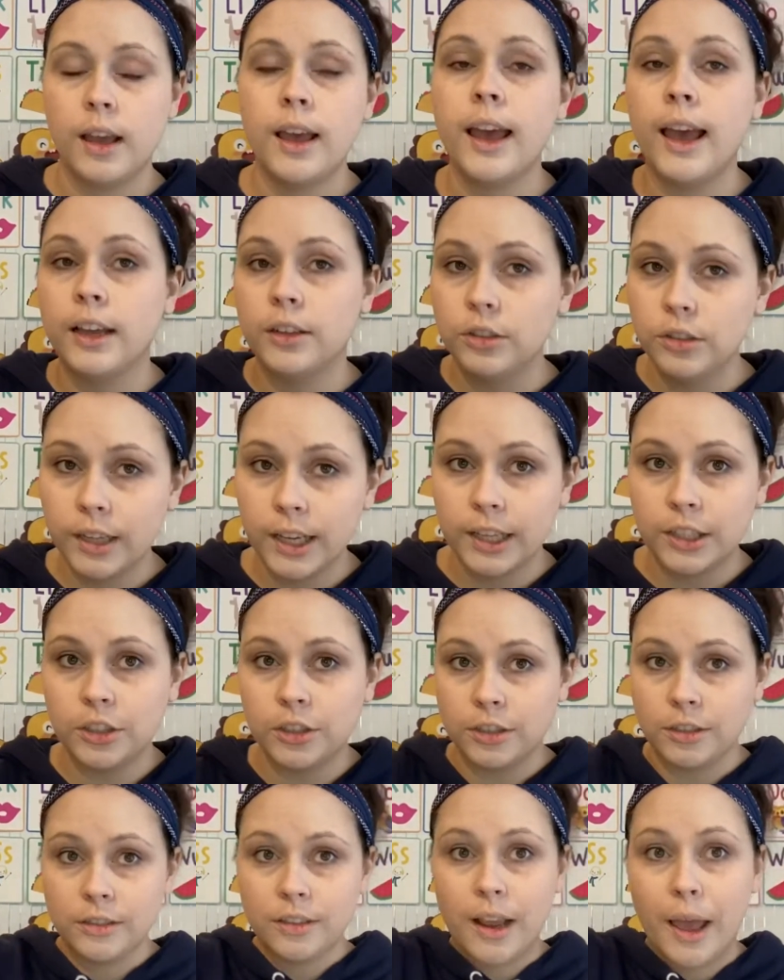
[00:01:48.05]

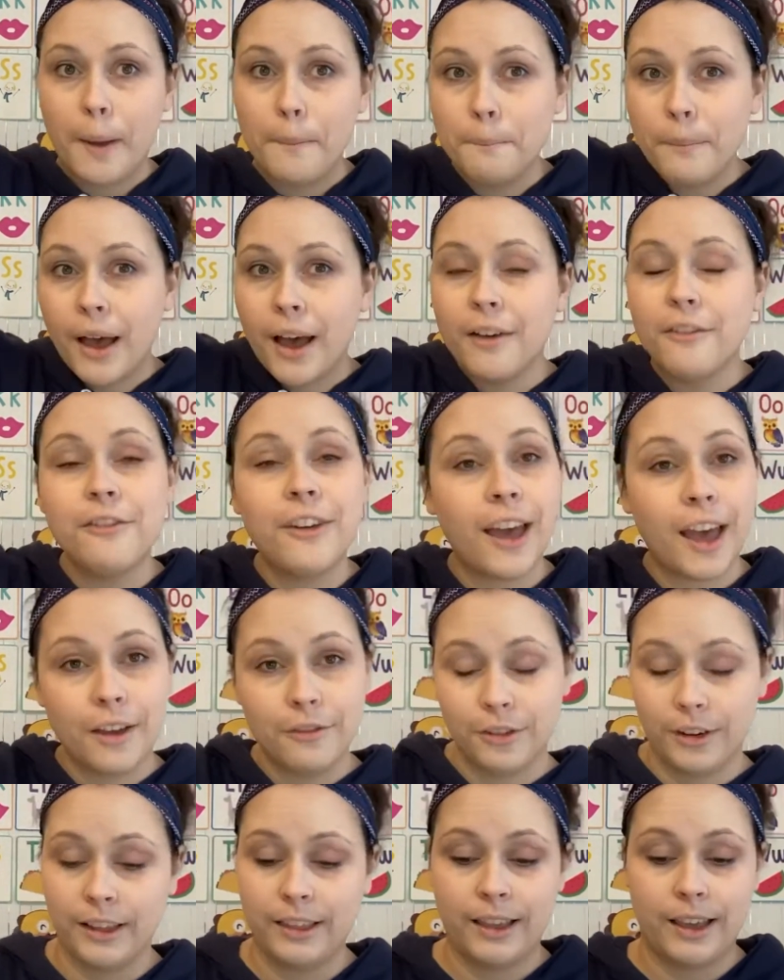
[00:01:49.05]
Education above
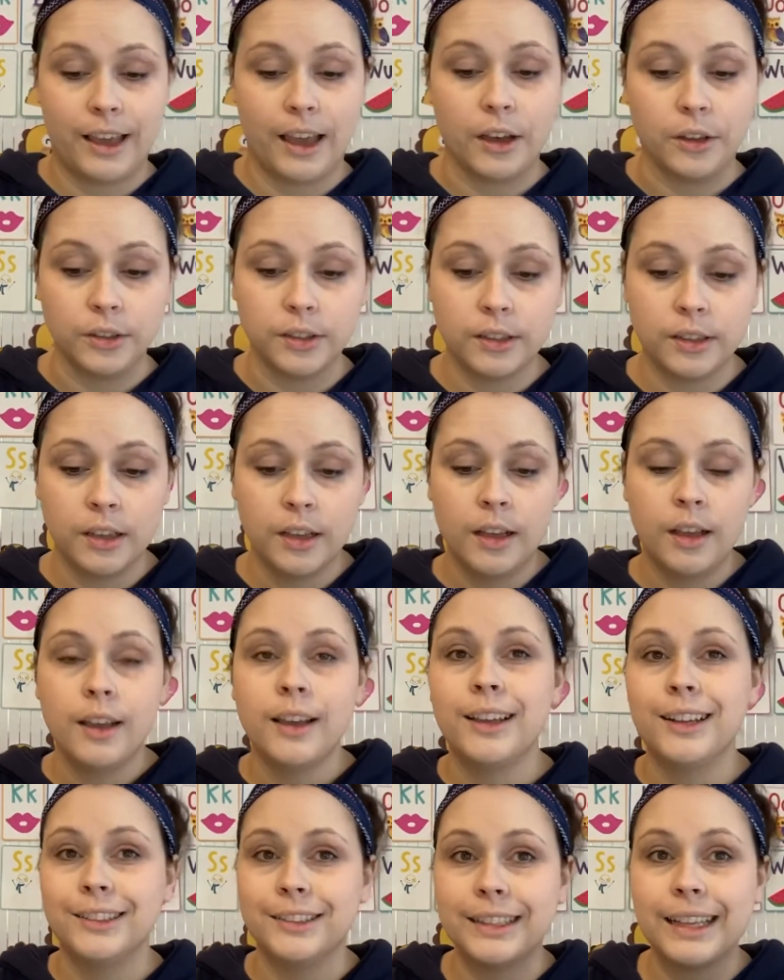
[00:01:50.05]
everything else.
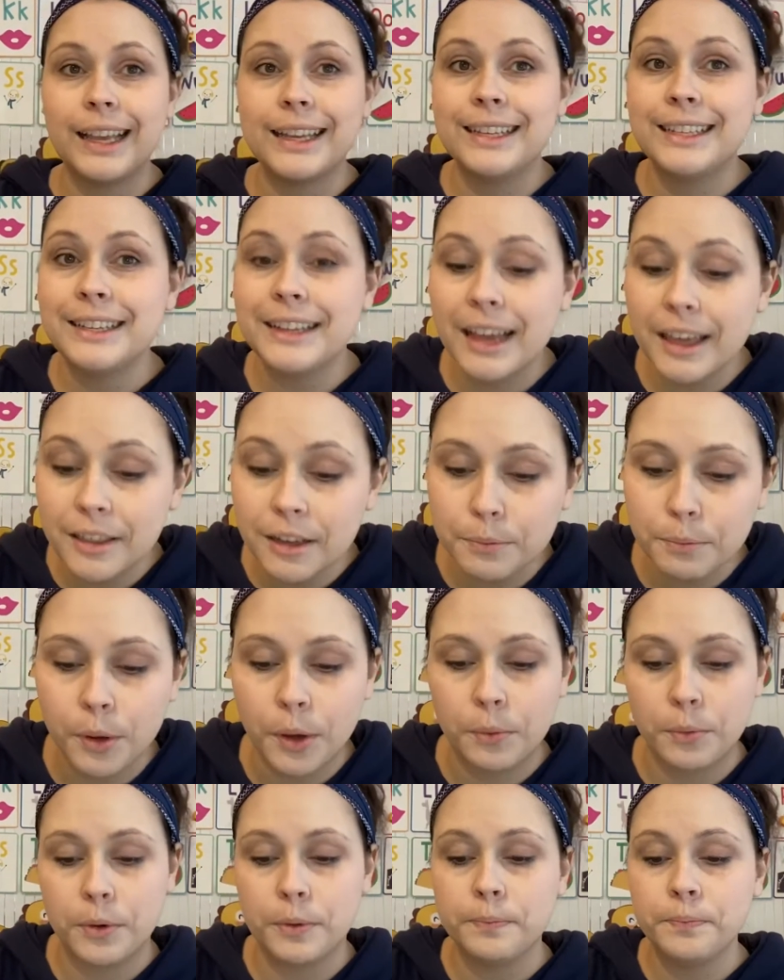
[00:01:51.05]
Here's another
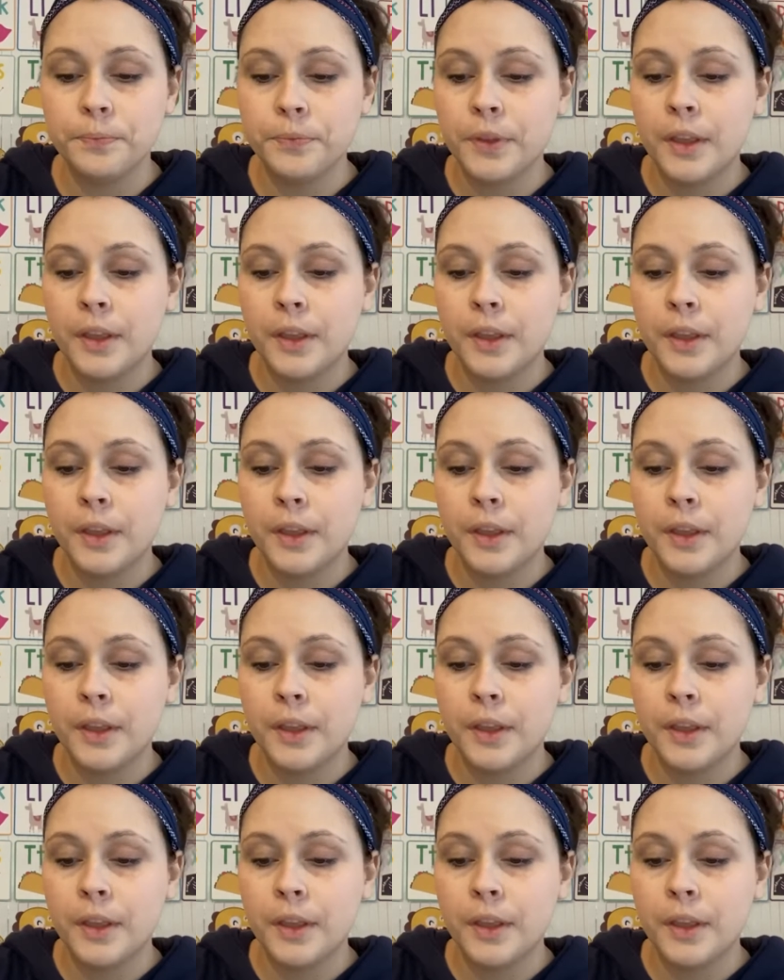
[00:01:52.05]
poem.